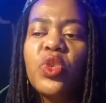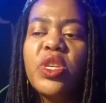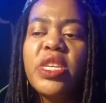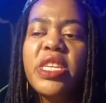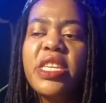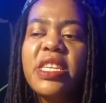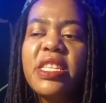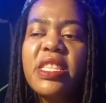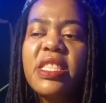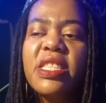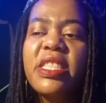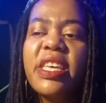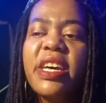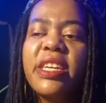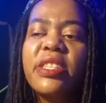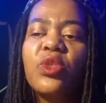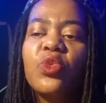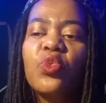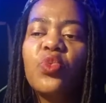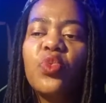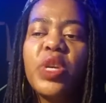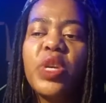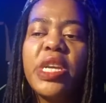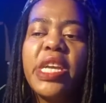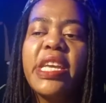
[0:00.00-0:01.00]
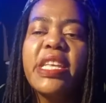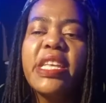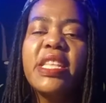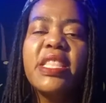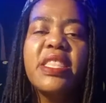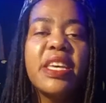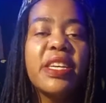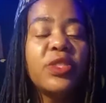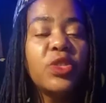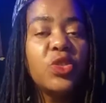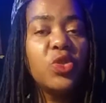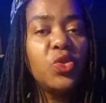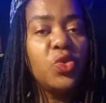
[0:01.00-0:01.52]
in that way
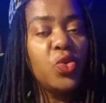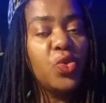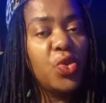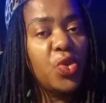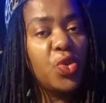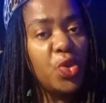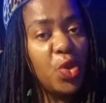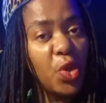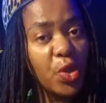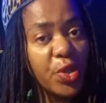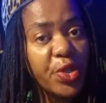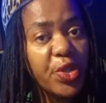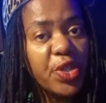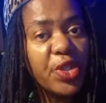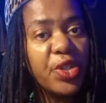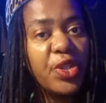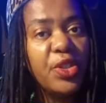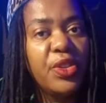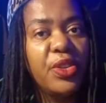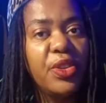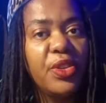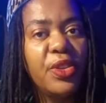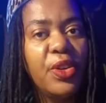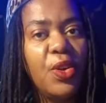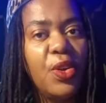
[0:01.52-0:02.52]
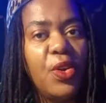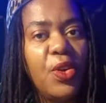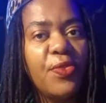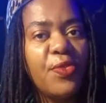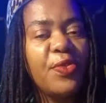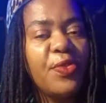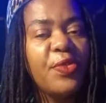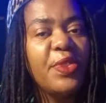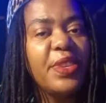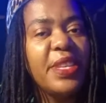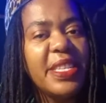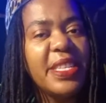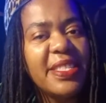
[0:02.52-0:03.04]
that you thought of
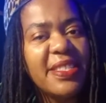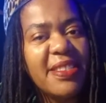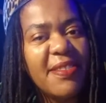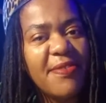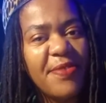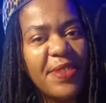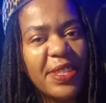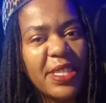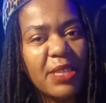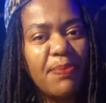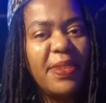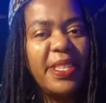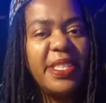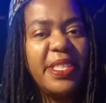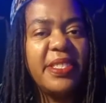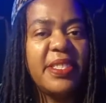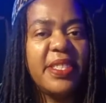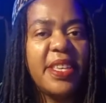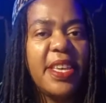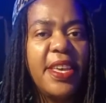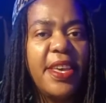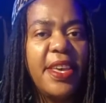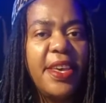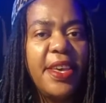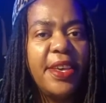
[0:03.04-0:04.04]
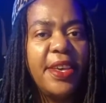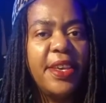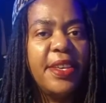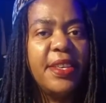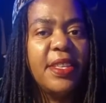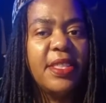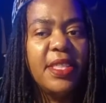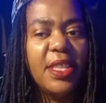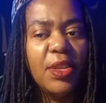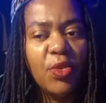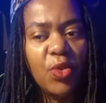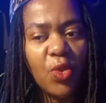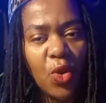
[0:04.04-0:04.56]
in the first place.
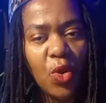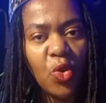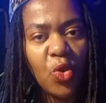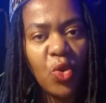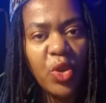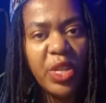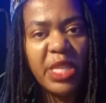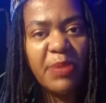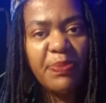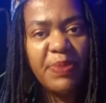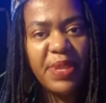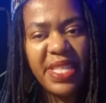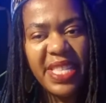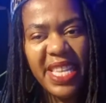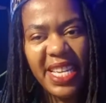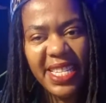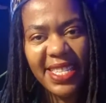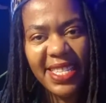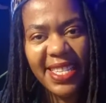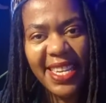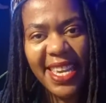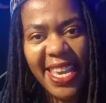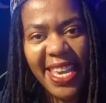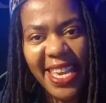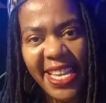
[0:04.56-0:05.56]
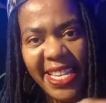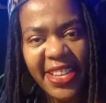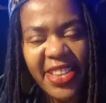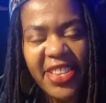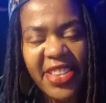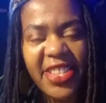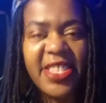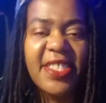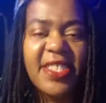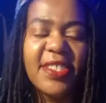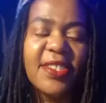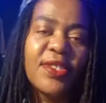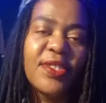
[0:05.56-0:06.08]
There will always be that
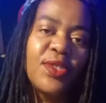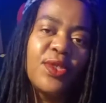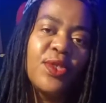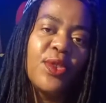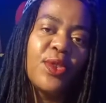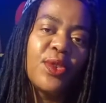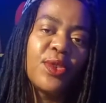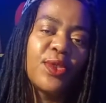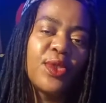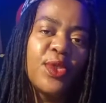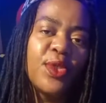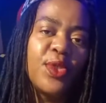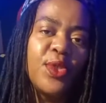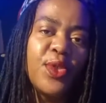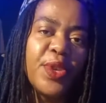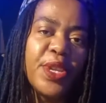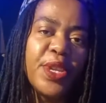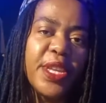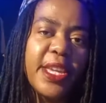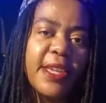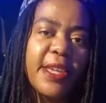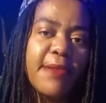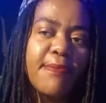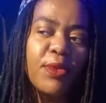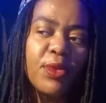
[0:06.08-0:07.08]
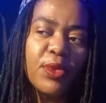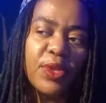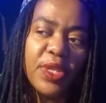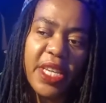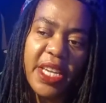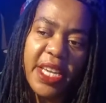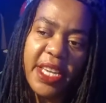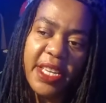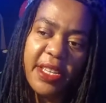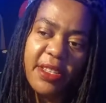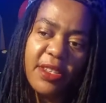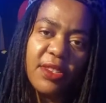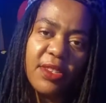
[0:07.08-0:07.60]
taint to your name, or
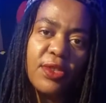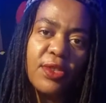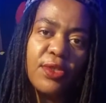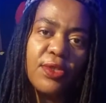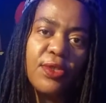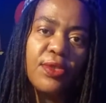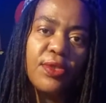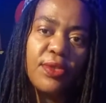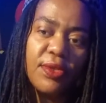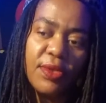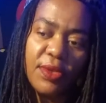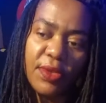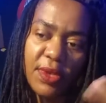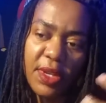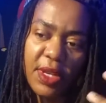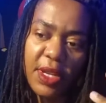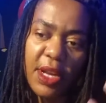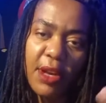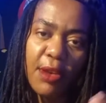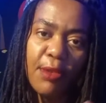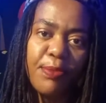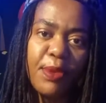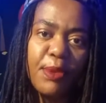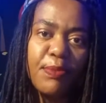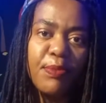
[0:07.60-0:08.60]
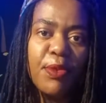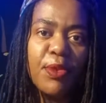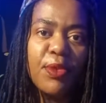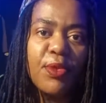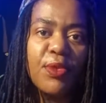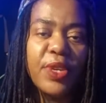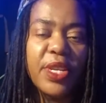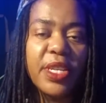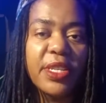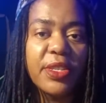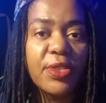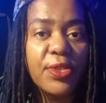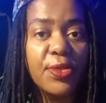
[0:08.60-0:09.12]
taint to how people
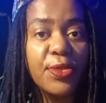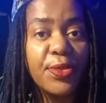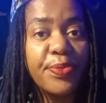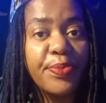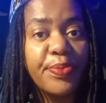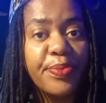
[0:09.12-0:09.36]
look at you.